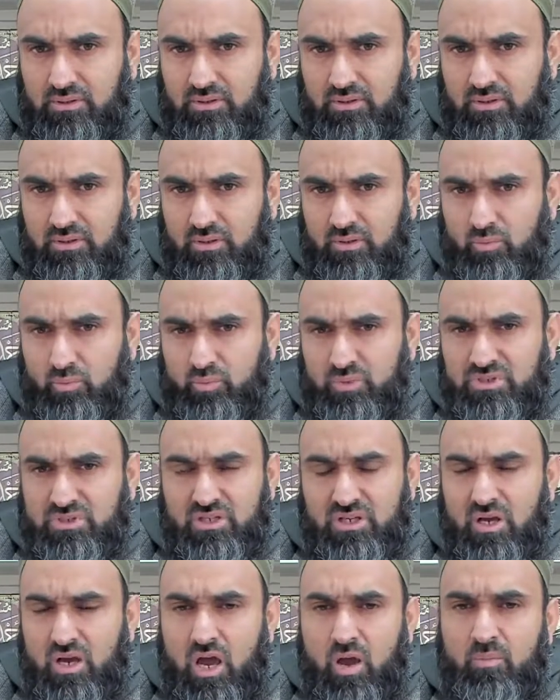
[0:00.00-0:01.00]
which
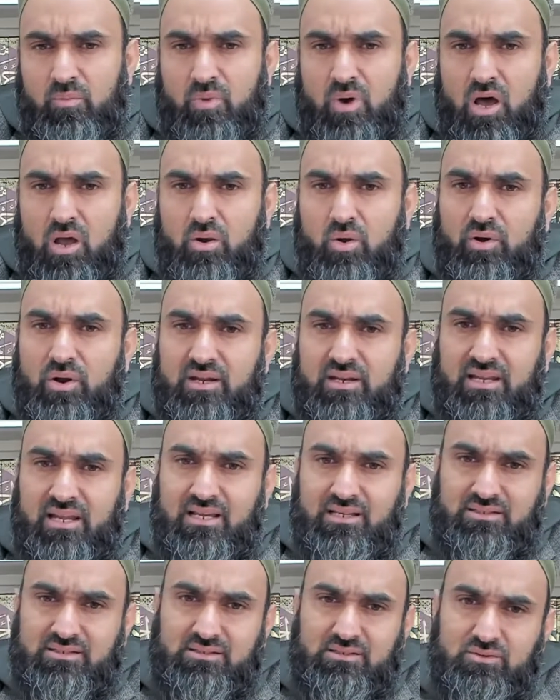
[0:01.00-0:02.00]
how long it
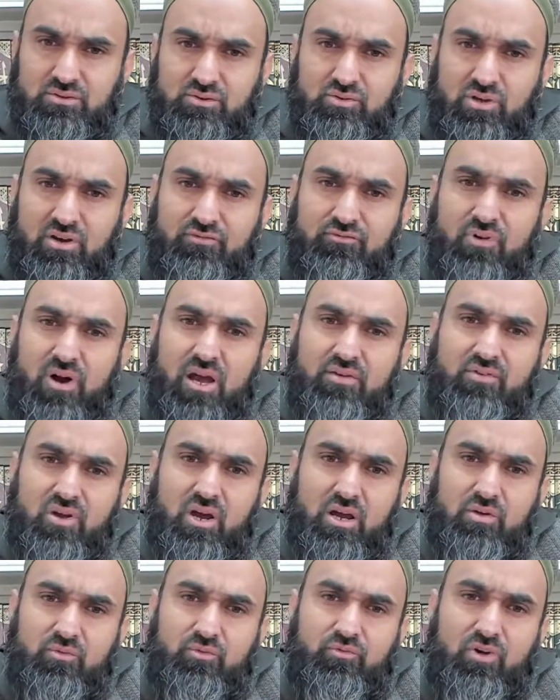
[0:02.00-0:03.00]
takes? You have
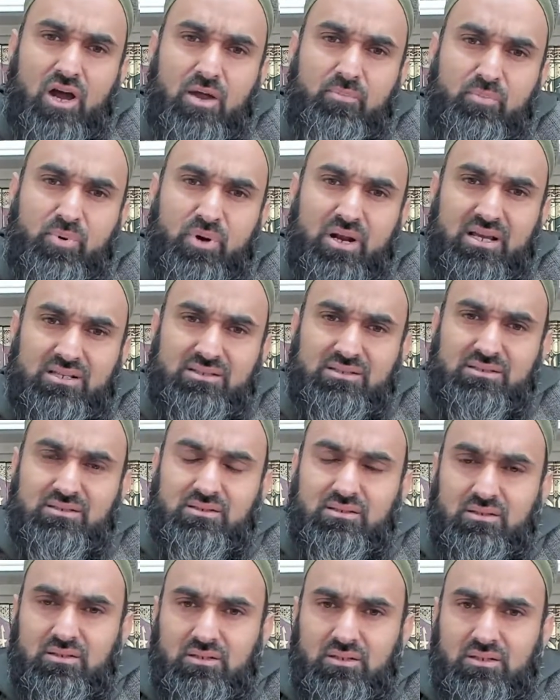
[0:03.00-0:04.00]
5 prayers,
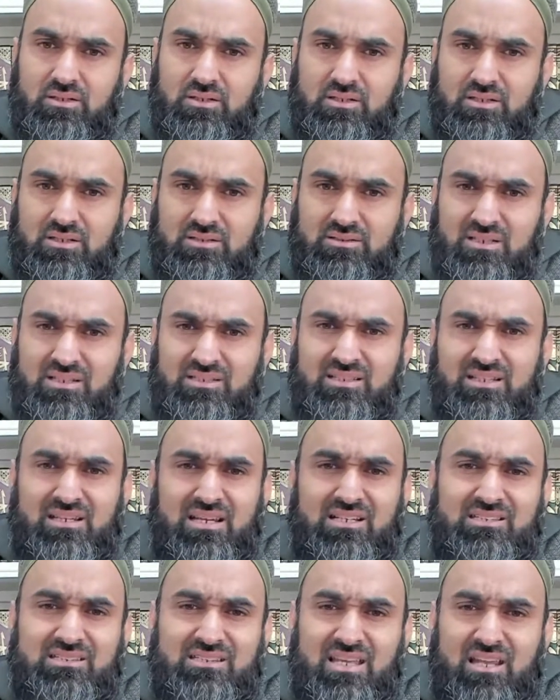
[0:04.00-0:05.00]
just it takes
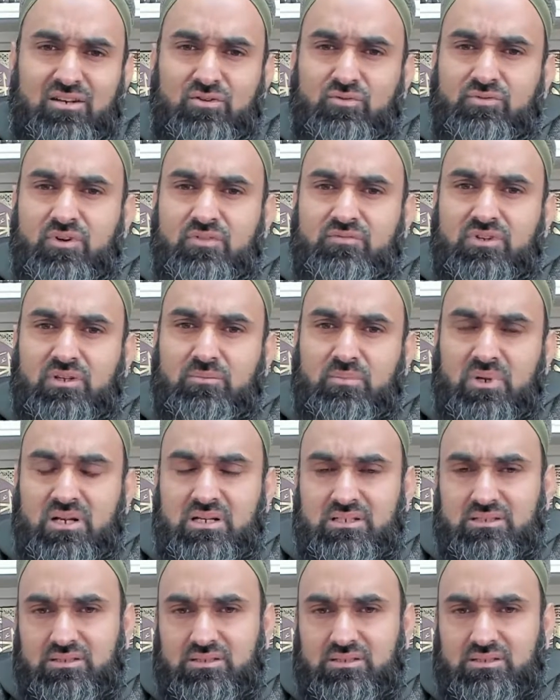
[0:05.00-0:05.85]
10 to 15 minutes.